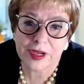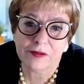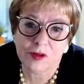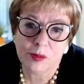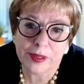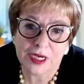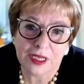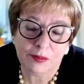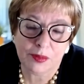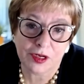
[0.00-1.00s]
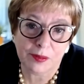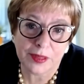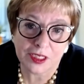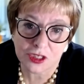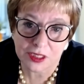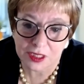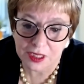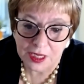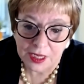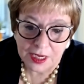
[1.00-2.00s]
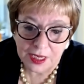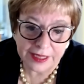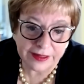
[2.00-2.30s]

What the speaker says: Everybody pretty much at